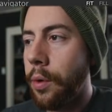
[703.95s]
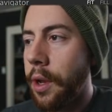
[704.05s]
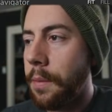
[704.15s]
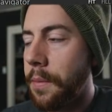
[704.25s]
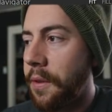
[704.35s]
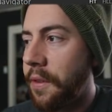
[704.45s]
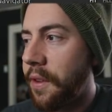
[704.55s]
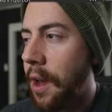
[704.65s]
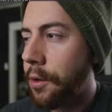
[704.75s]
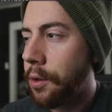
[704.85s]
bring up the
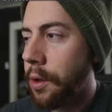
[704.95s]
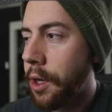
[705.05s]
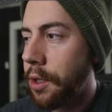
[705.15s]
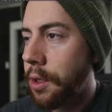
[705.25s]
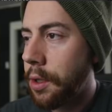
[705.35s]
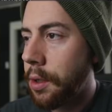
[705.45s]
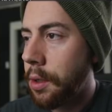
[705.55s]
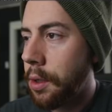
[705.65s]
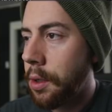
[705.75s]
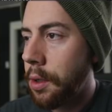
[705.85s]
saturation